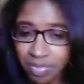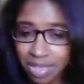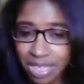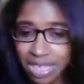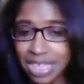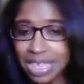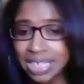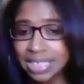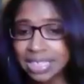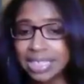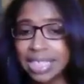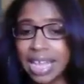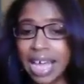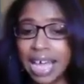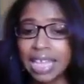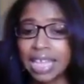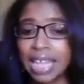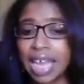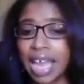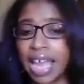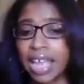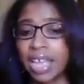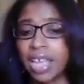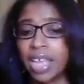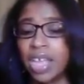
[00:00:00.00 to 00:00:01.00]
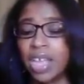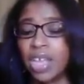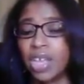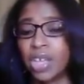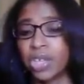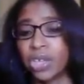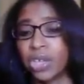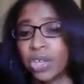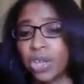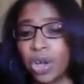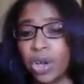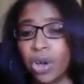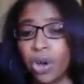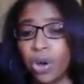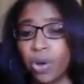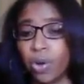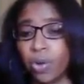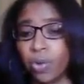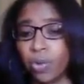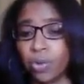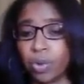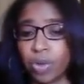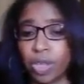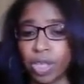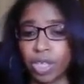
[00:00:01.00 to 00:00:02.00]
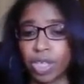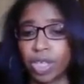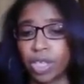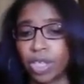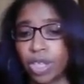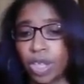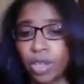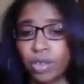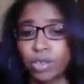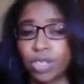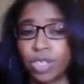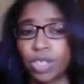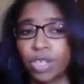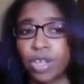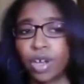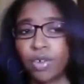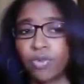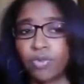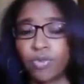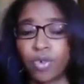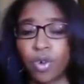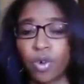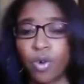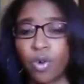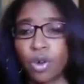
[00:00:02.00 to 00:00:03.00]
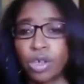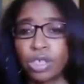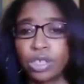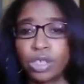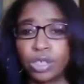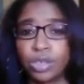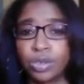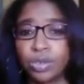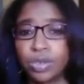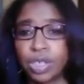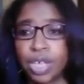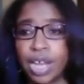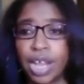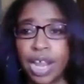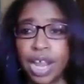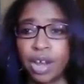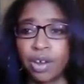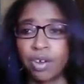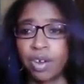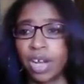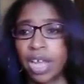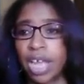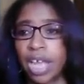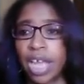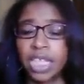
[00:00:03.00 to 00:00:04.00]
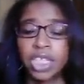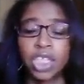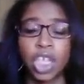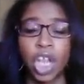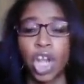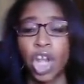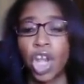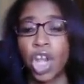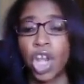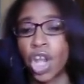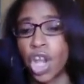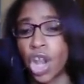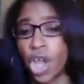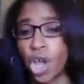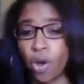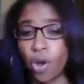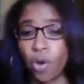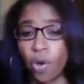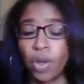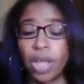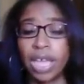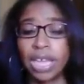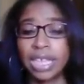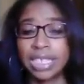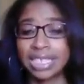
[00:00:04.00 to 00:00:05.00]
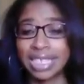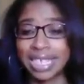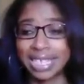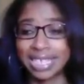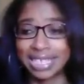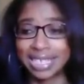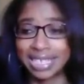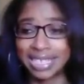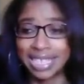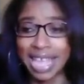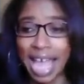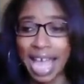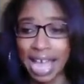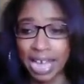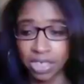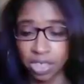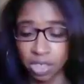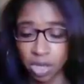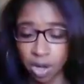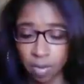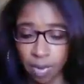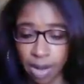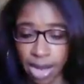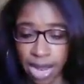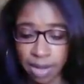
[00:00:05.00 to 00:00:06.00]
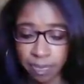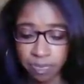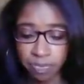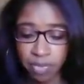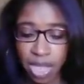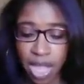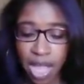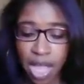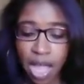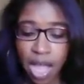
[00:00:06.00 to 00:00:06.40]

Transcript: It's not like, close enough for horseshoes and hand grenades. No, it is exact. All right.